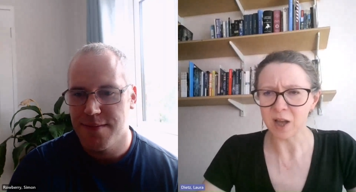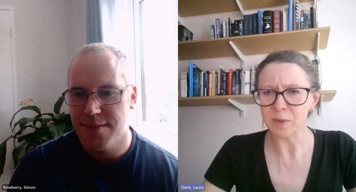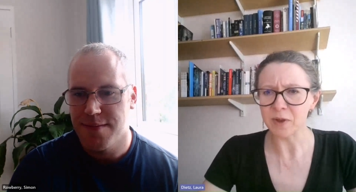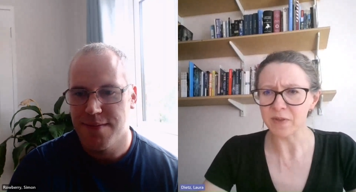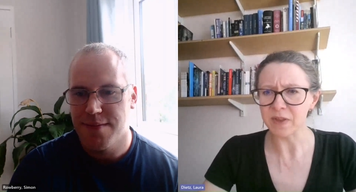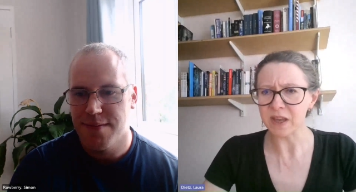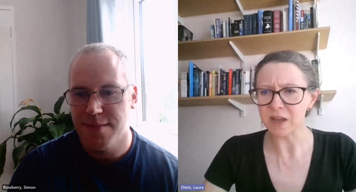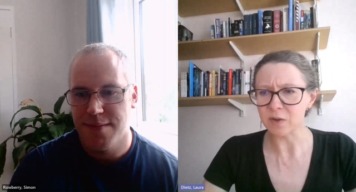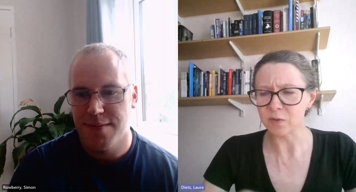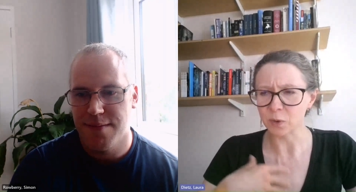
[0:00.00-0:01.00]

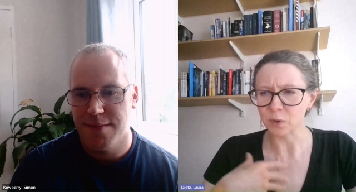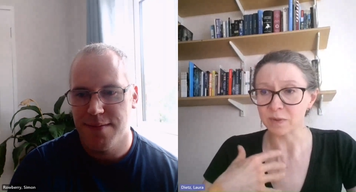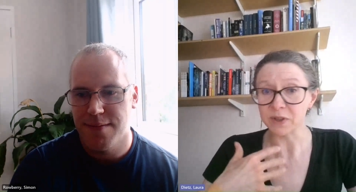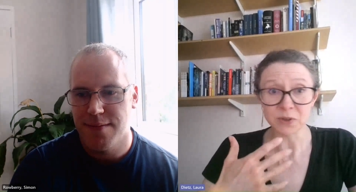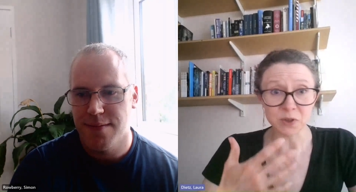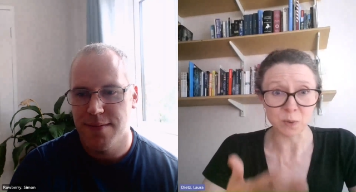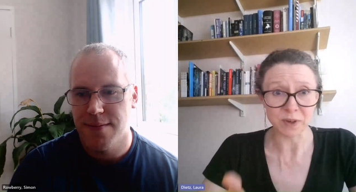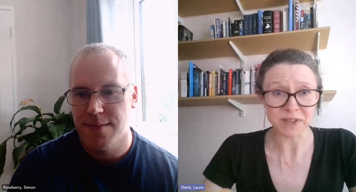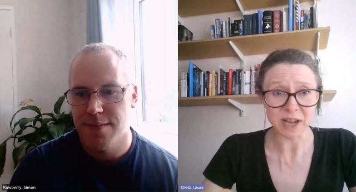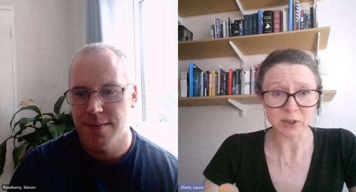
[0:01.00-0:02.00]
Speaker 1: For readers who
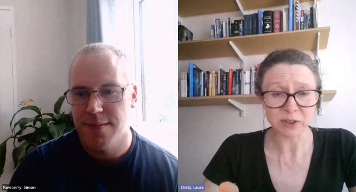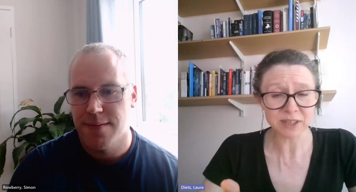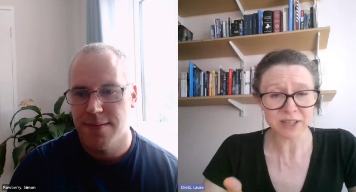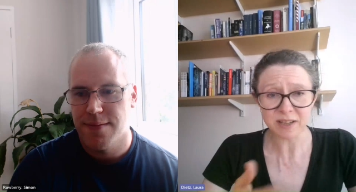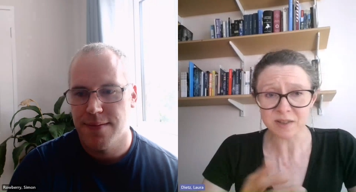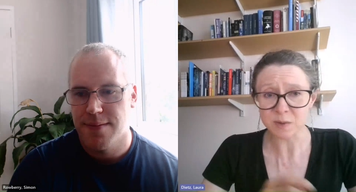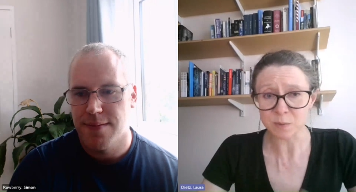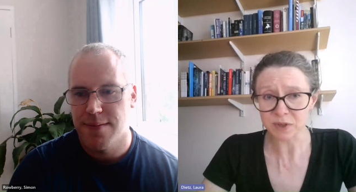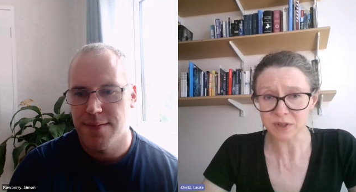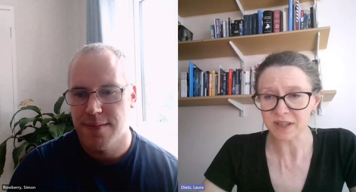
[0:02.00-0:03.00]
want to have a look at it, it's in
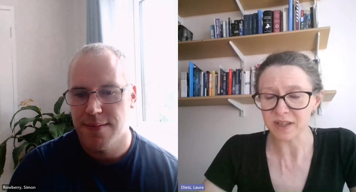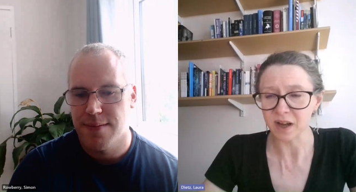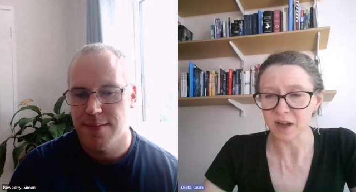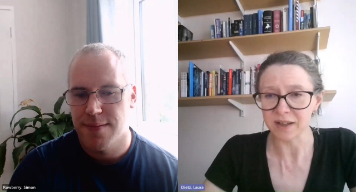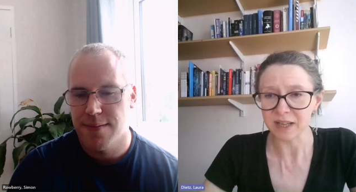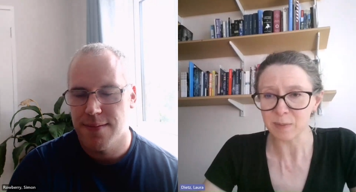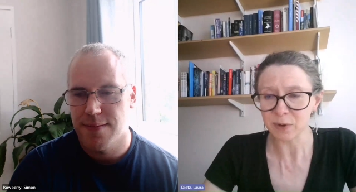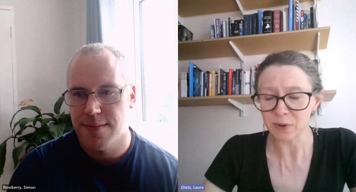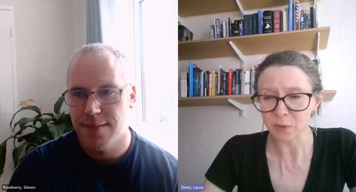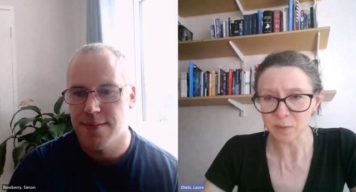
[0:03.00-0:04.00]
print and on
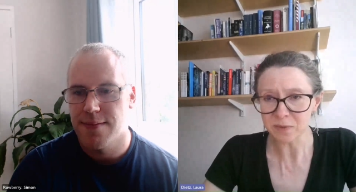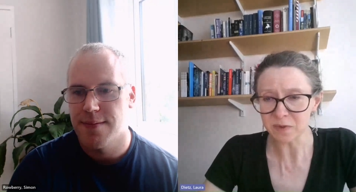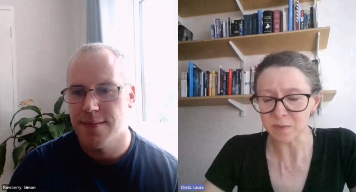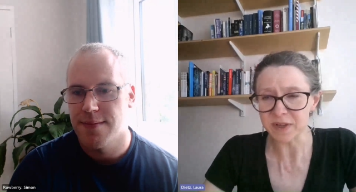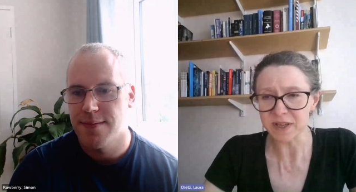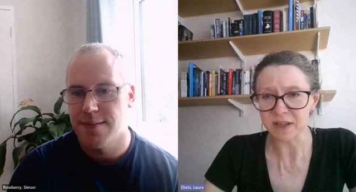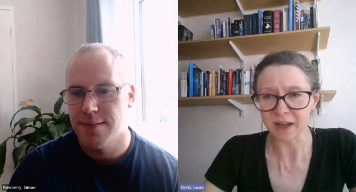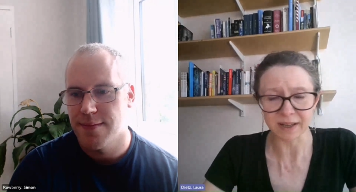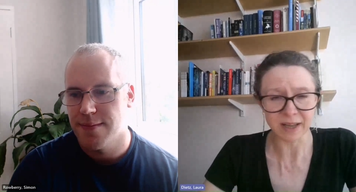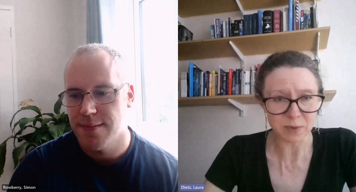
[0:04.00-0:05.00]
ebook form from the
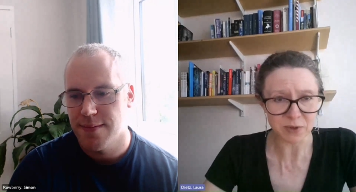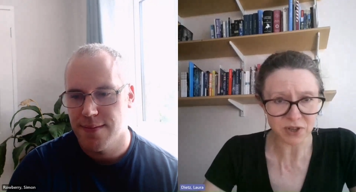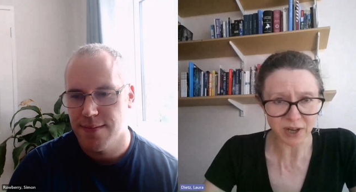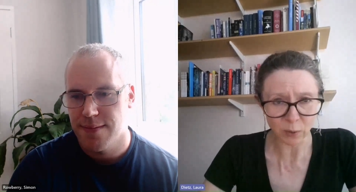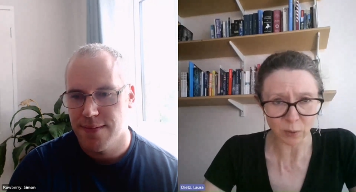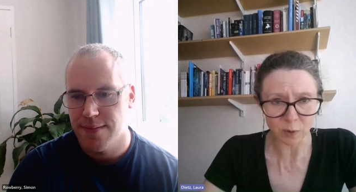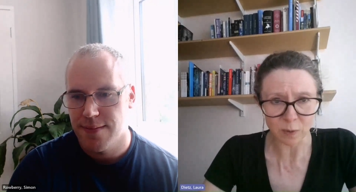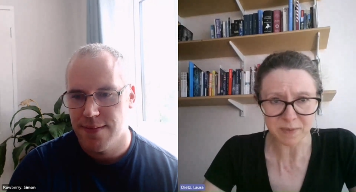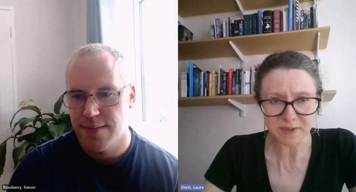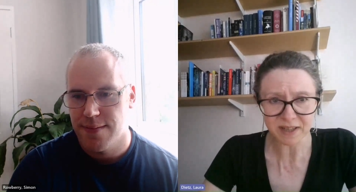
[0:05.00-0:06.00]
Cambridge.org
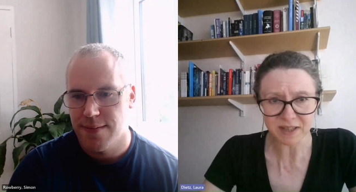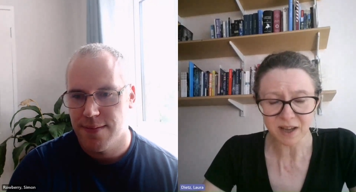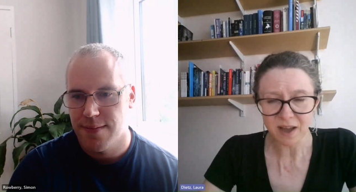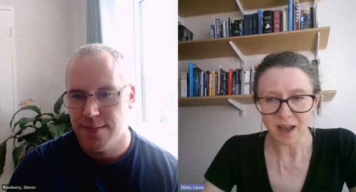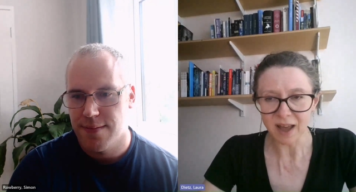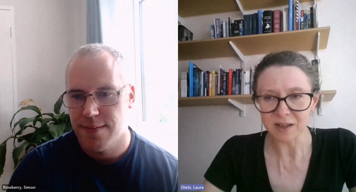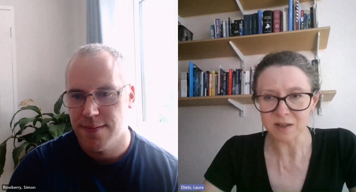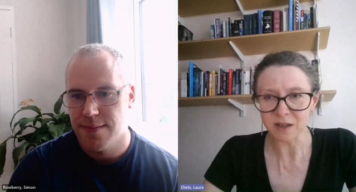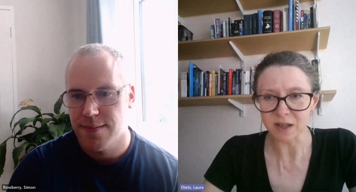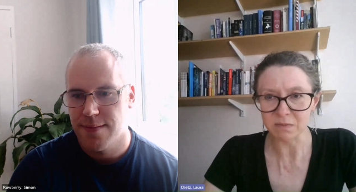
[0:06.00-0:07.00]
website.
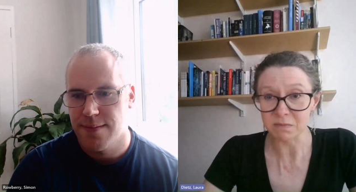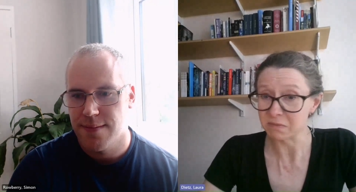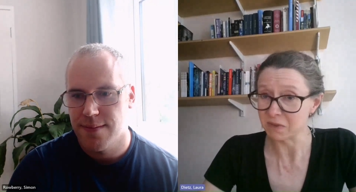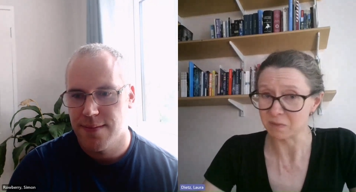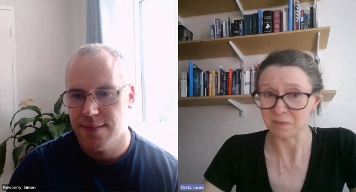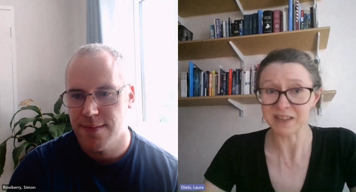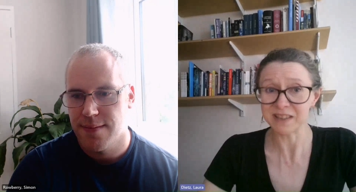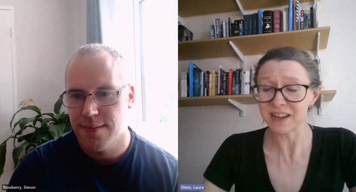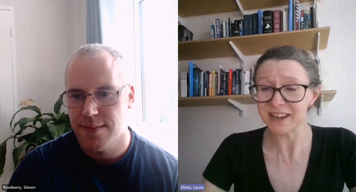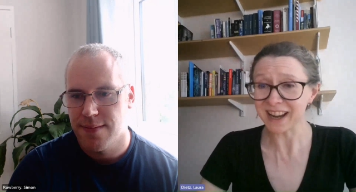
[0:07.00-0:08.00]
And in less
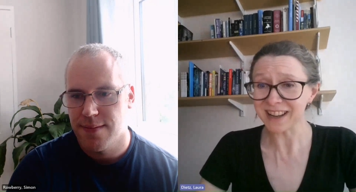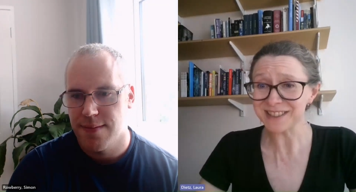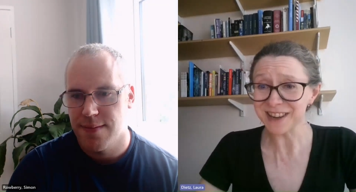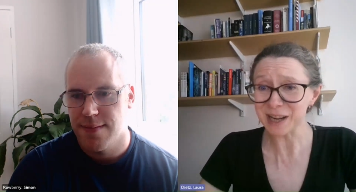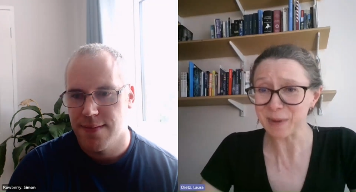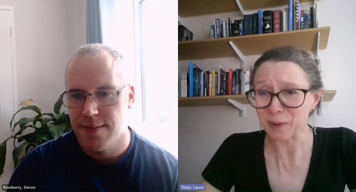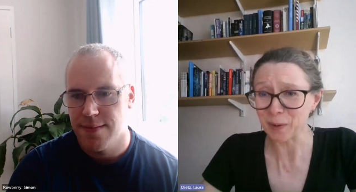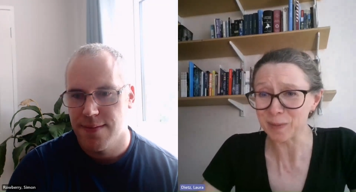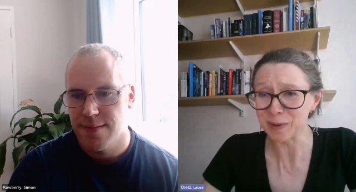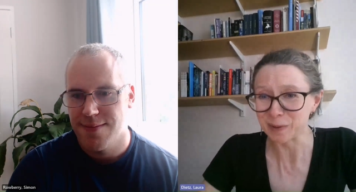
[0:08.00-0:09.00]
than a decade's time, I
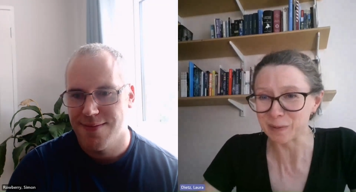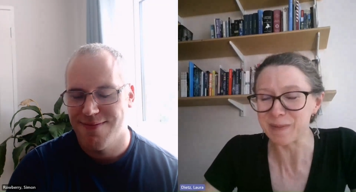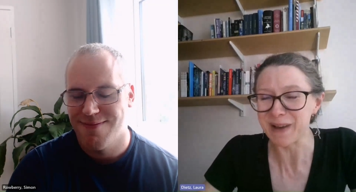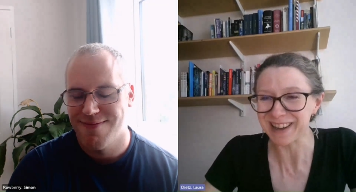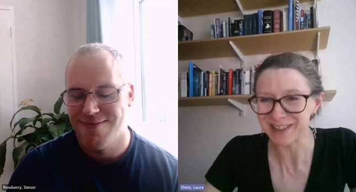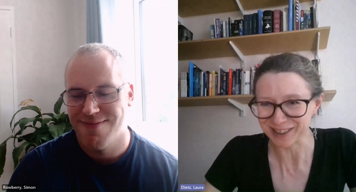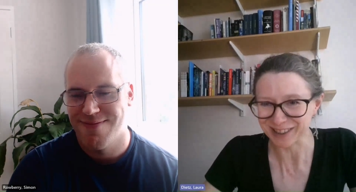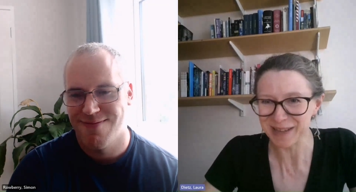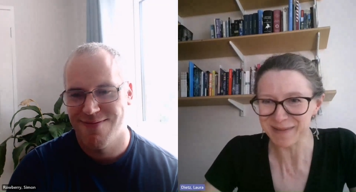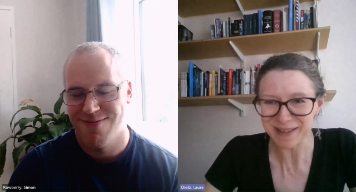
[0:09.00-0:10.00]
hope, we'll be back
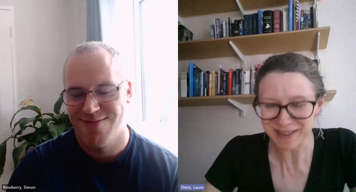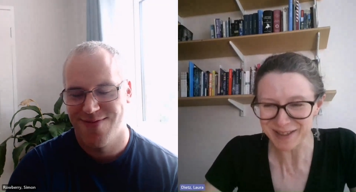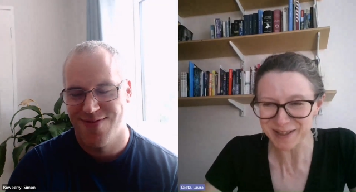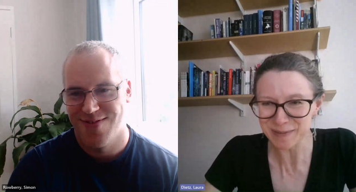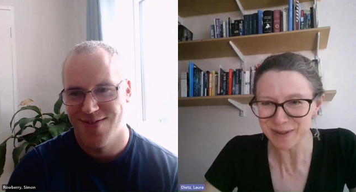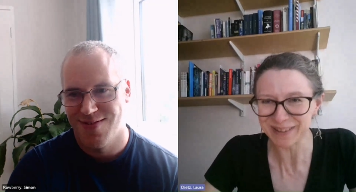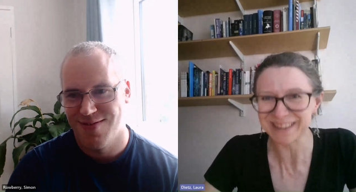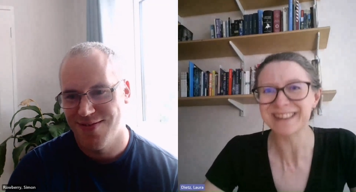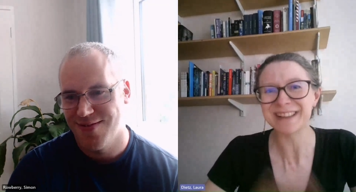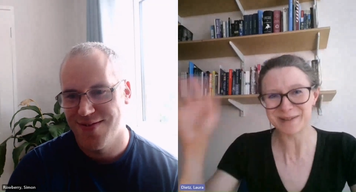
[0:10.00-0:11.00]
talking about the new book.
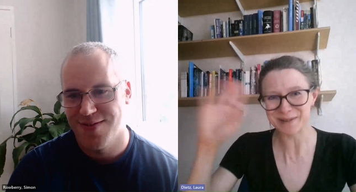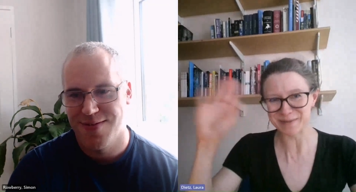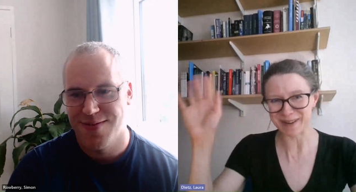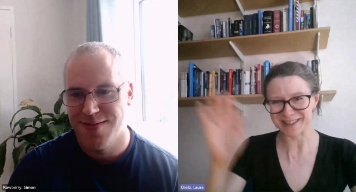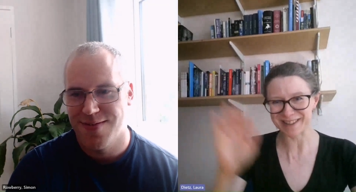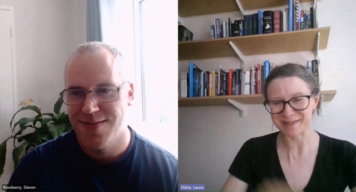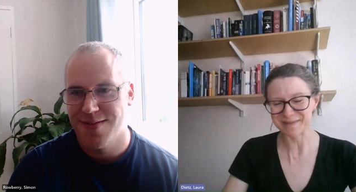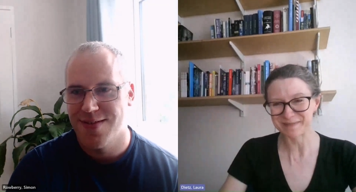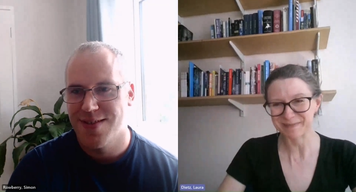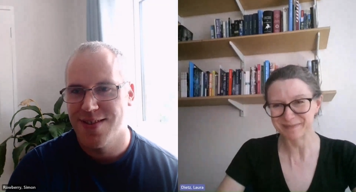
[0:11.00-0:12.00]
Thank you so much.